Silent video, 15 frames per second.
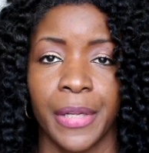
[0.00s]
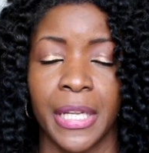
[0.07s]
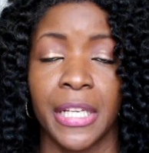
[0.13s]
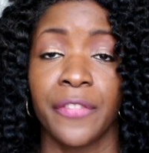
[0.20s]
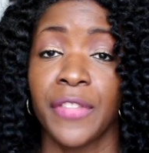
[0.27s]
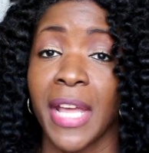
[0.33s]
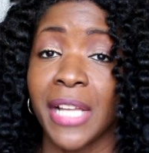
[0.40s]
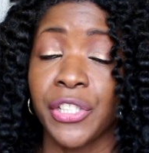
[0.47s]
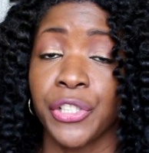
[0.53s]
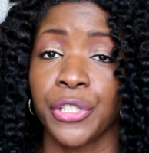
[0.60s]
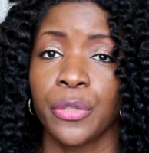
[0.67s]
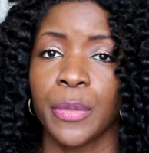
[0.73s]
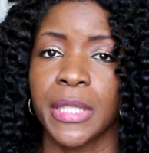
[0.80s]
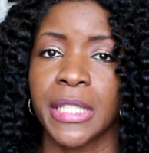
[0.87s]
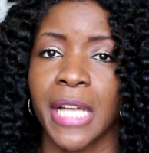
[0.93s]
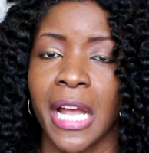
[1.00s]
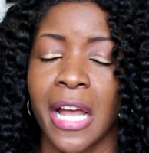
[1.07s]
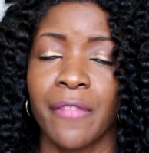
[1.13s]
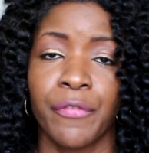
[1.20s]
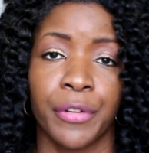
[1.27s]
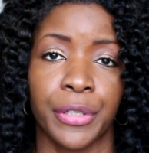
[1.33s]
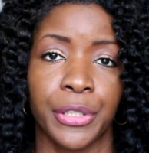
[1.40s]
And if that's you, it's
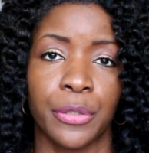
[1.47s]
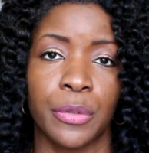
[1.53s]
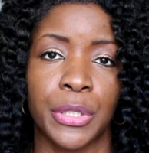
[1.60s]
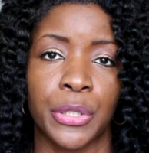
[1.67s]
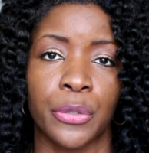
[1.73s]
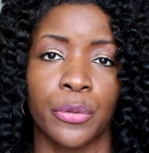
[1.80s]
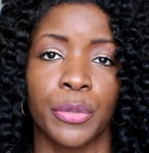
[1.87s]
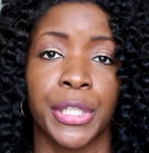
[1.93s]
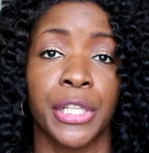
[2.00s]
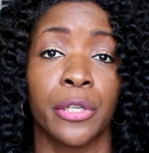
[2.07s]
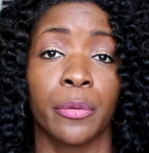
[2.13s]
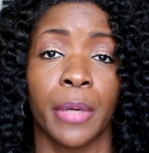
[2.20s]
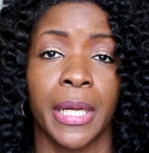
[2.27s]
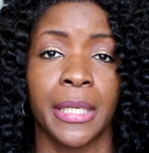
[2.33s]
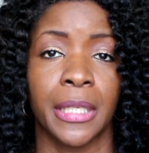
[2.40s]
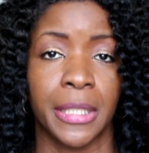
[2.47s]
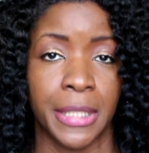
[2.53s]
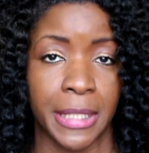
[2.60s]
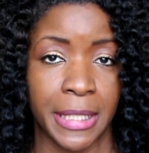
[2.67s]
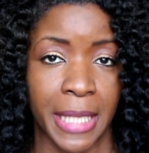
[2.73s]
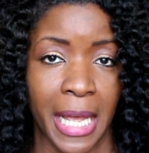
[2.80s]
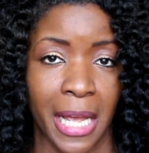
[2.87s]
time for you to curate a
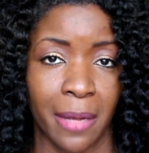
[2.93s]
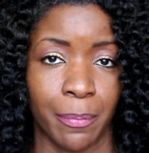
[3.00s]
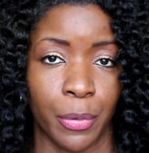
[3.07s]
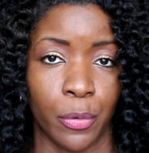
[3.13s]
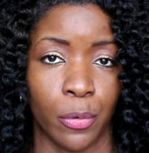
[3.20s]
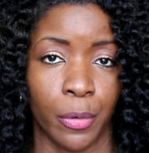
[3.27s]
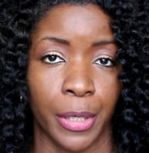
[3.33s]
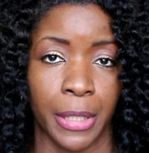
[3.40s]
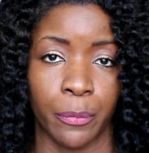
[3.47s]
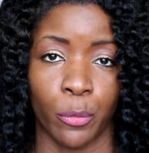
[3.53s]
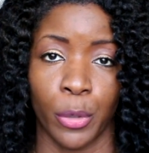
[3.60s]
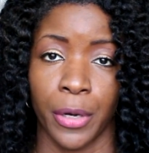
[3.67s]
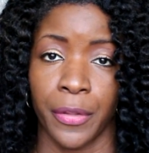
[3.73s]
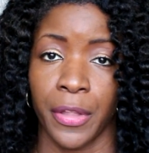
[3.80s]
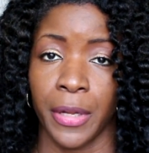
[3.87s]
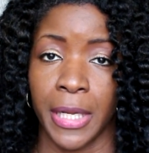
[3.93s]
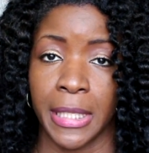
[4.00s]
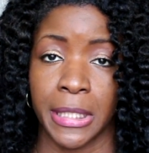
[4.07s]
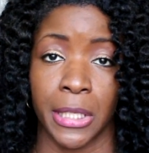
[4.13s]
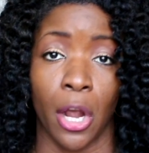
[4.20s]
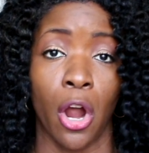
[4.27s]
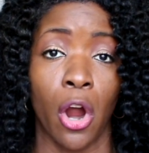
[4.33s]
design board, whether
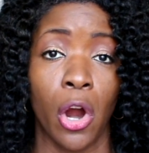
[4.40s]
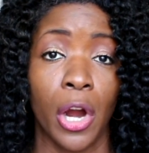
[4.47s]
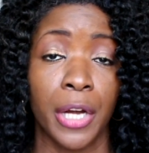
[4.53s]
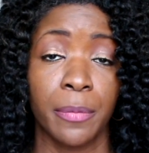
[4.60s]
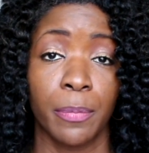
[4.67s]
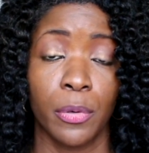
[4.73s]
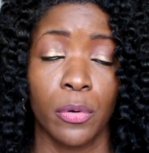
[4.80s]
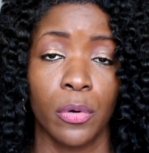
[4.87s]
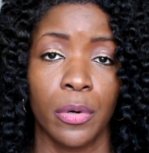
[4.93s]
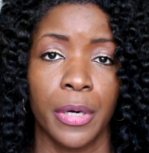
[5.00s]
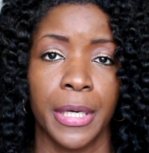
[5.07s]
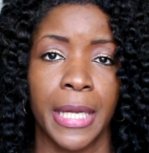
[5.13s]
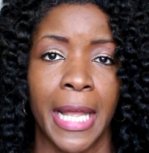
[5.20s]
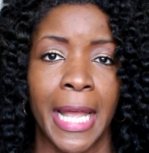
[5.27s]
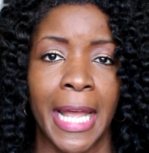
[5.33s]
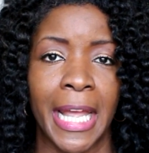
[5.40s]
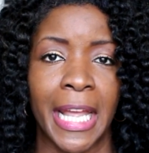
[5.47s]
it's a hard board,